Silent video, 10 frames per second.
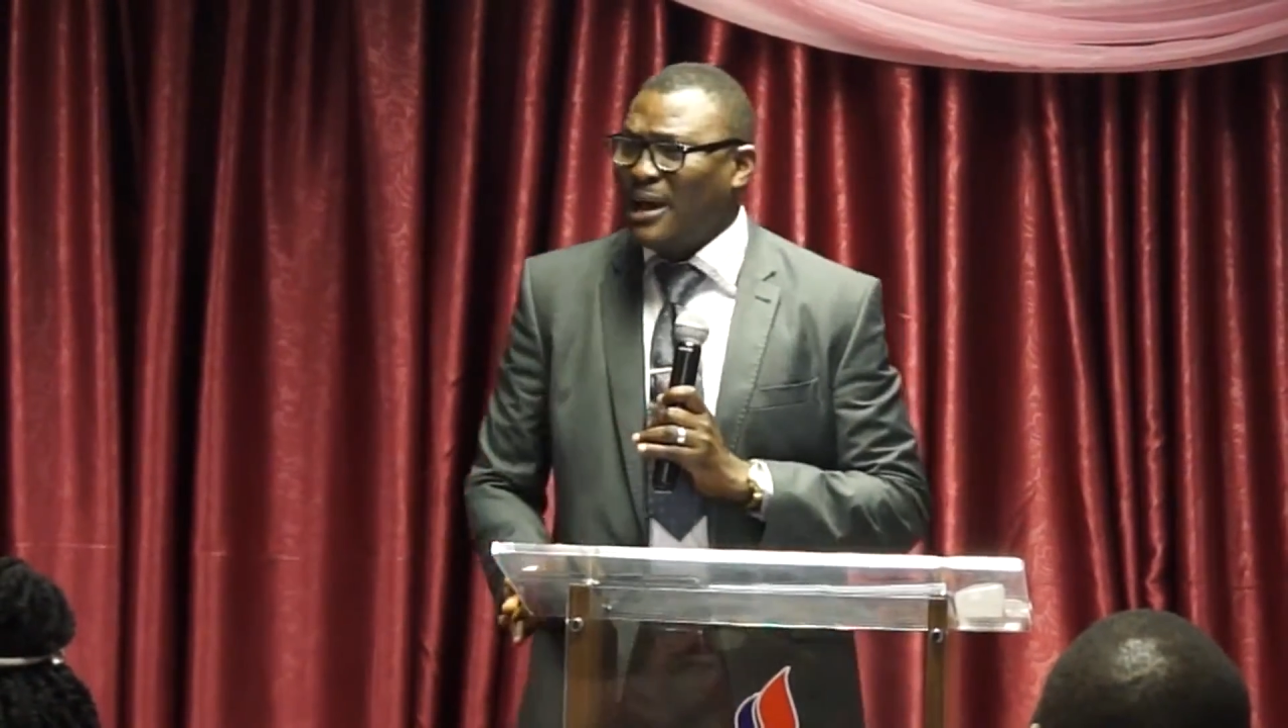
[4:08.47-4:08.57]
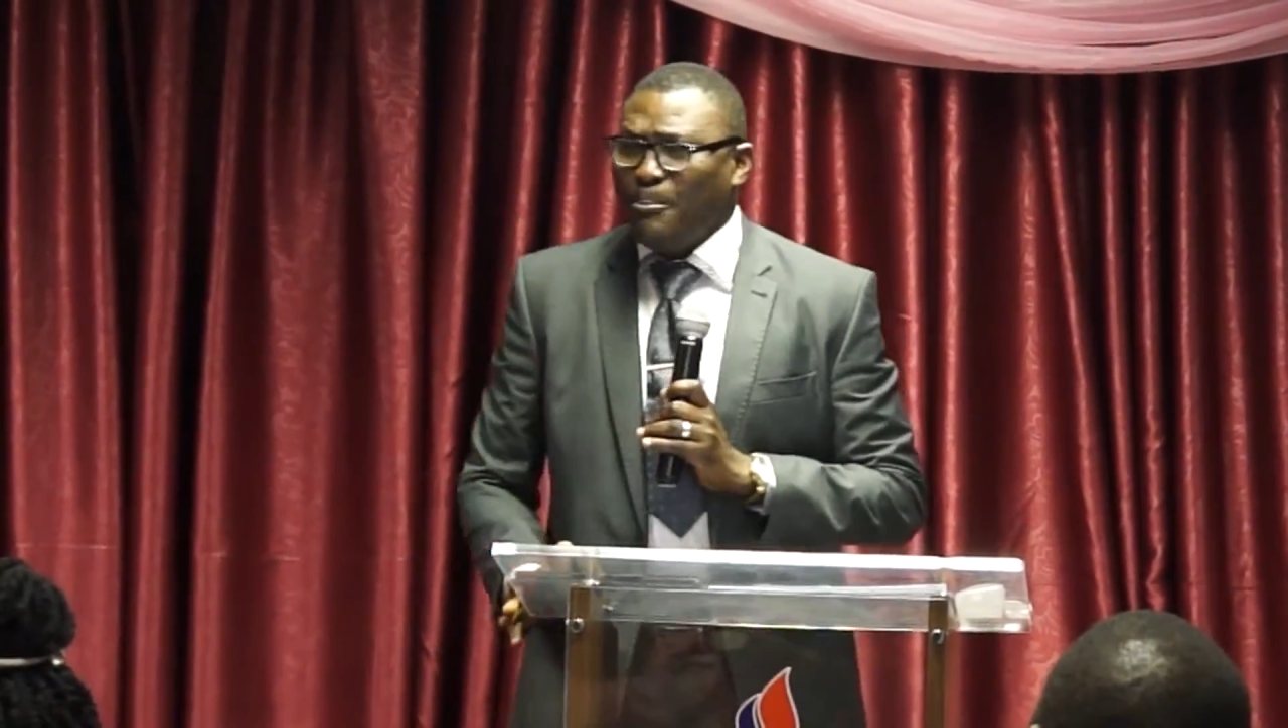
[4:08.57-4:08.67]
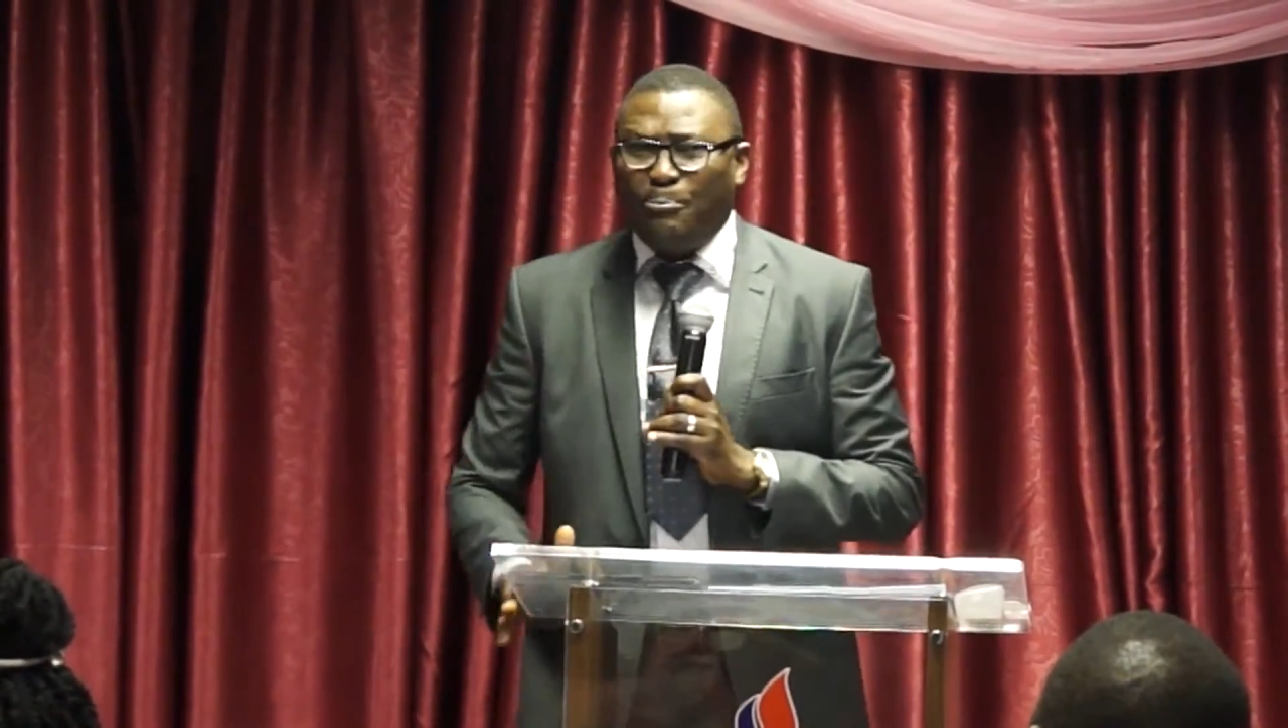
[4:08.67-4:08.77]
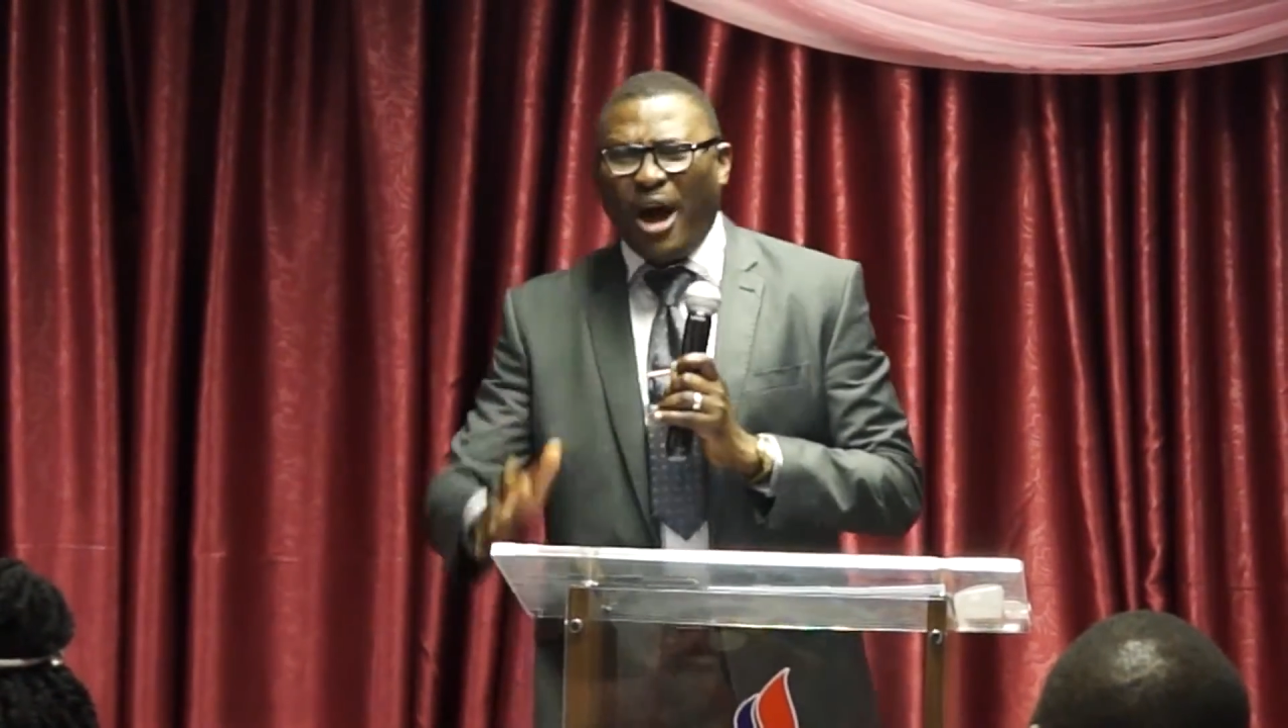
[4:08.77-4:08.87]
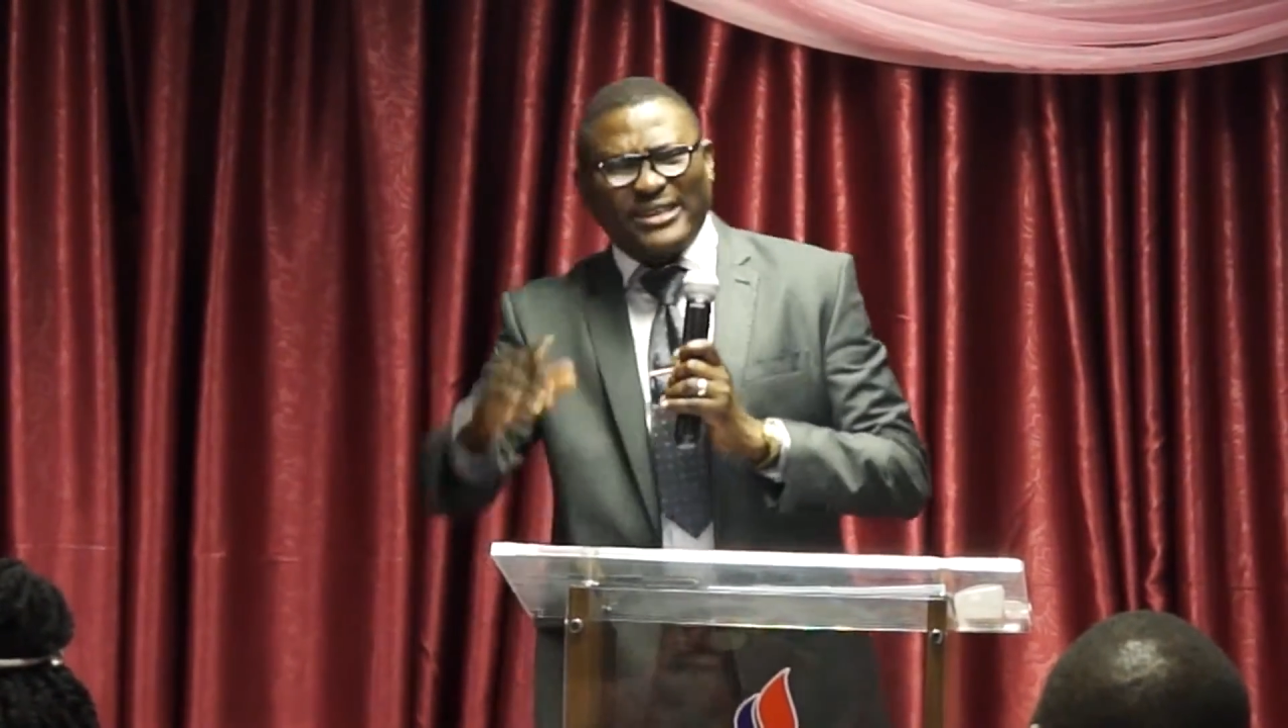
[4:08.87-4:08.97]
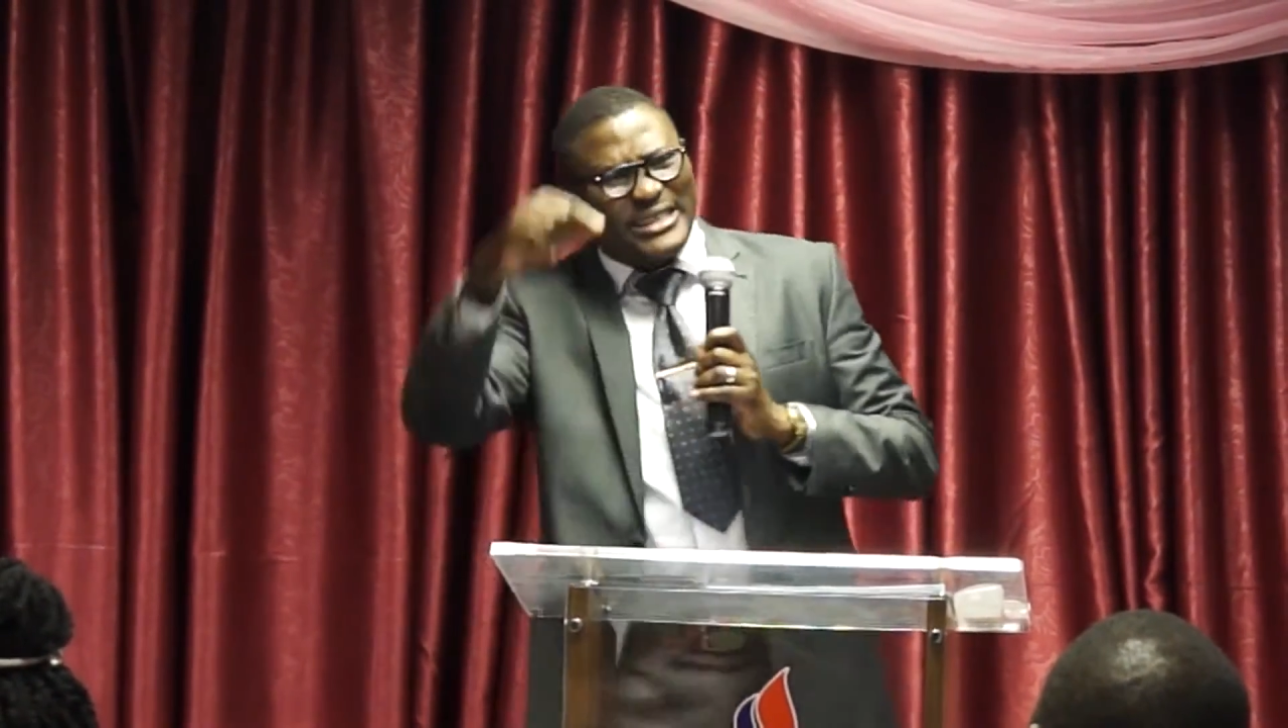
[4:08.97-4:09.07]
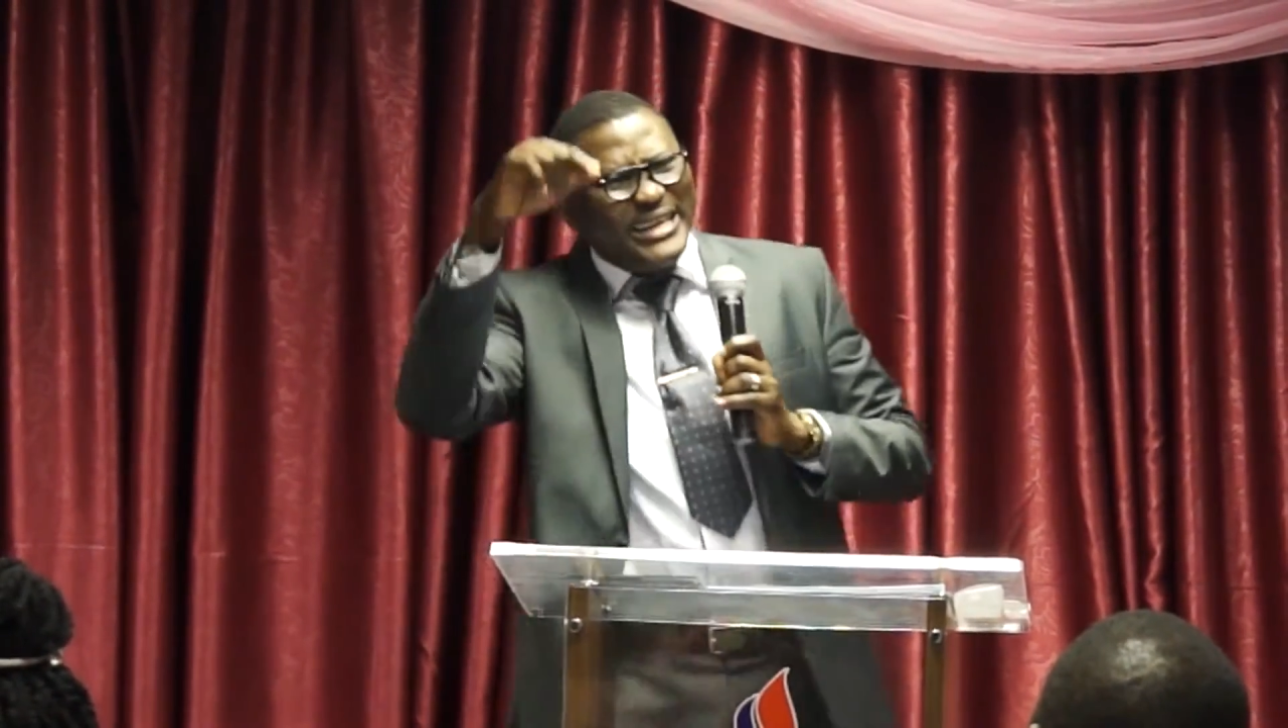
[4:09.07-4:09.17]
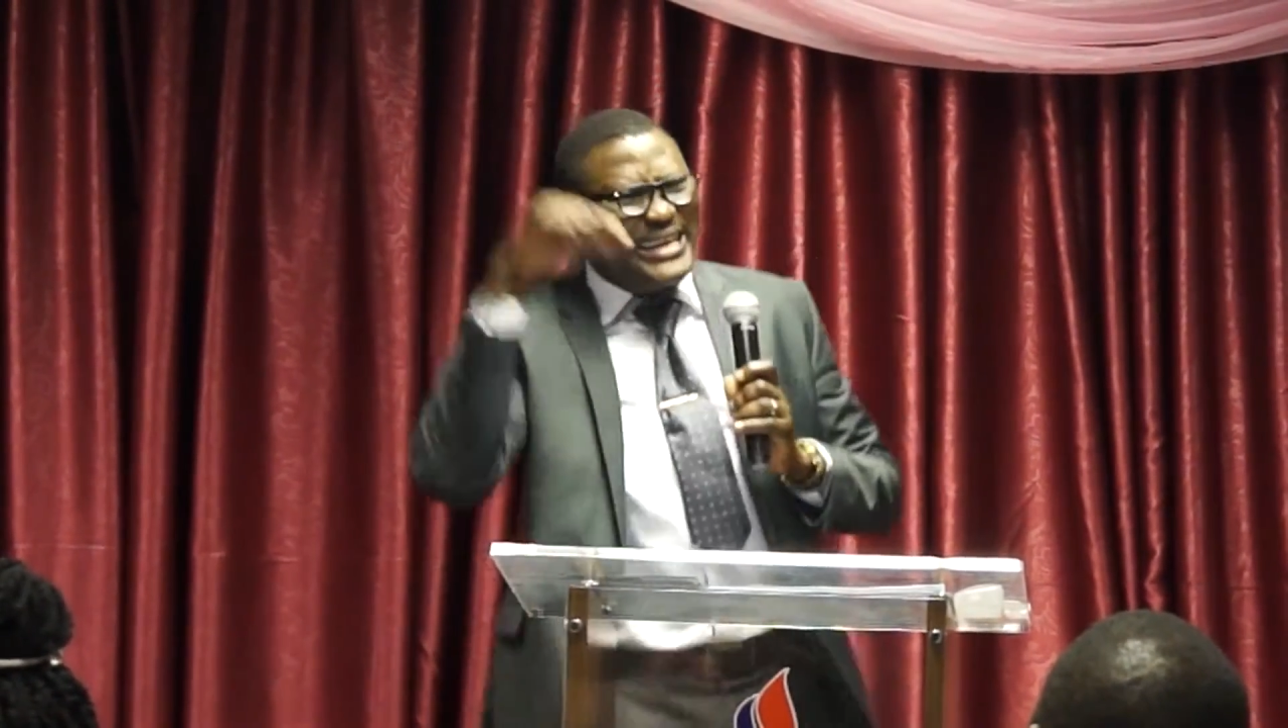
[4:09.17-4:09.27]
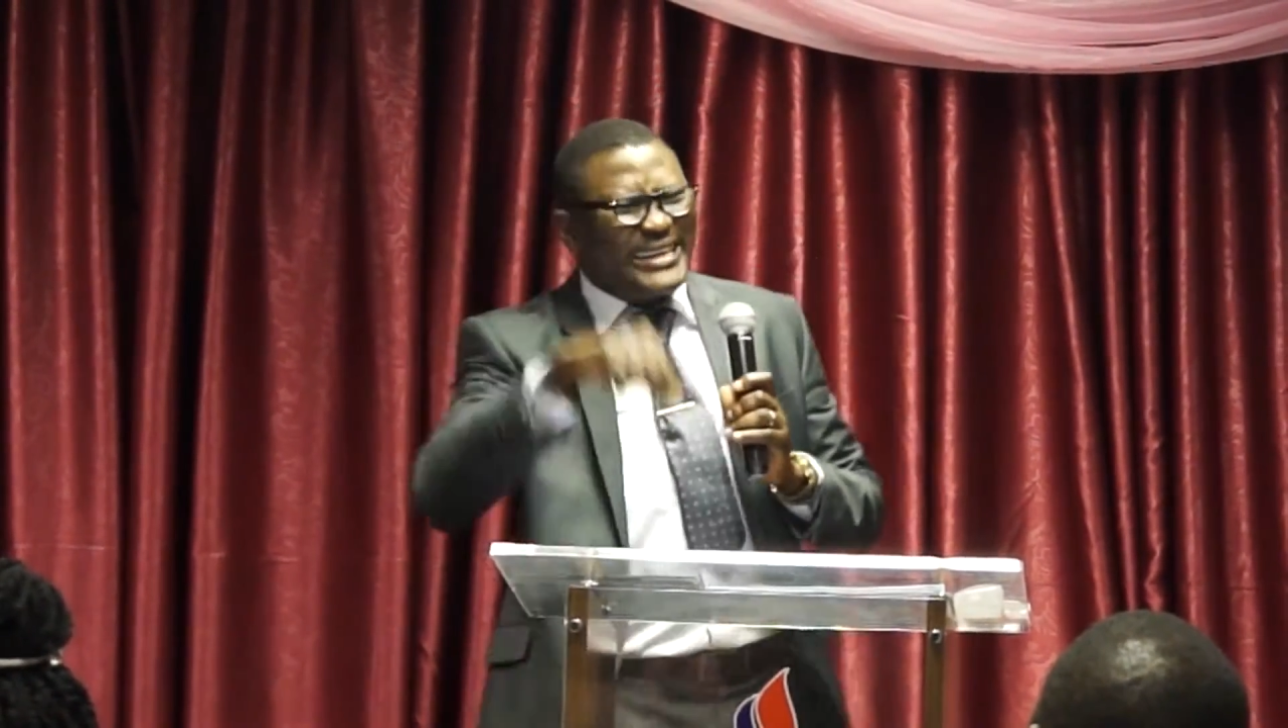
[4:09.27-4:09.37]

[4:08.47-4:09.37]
But he